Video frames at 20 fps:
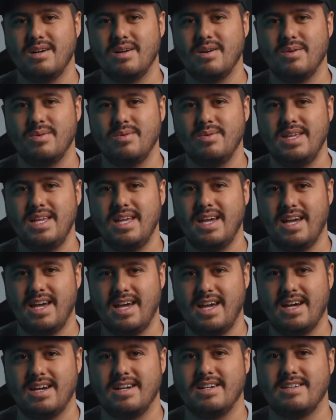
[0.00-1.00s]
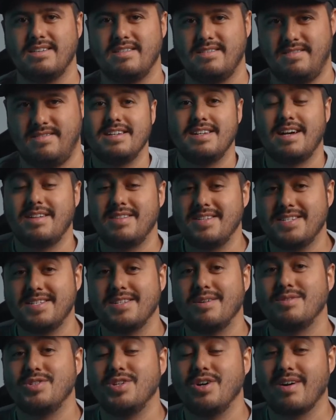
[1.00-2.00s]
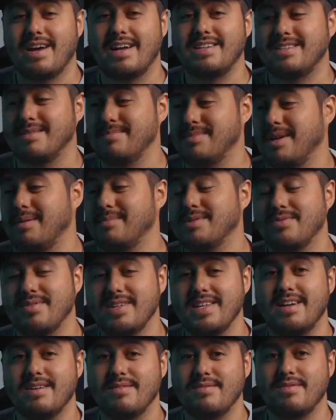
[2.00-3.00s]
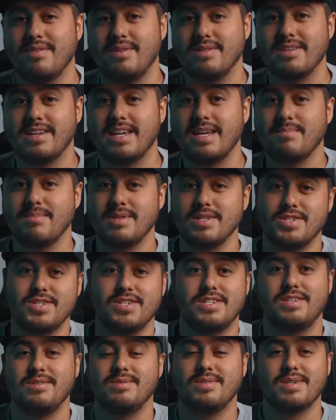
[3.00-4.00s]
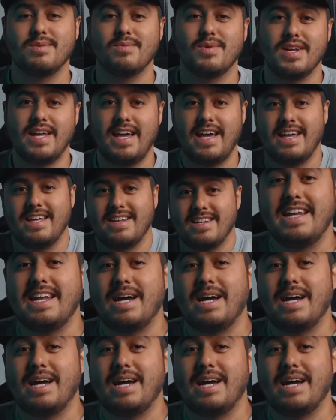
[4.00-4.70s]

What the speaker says: Oh yeah. Now this is no joke, I sometimes really unfold the gimbal just using one hand.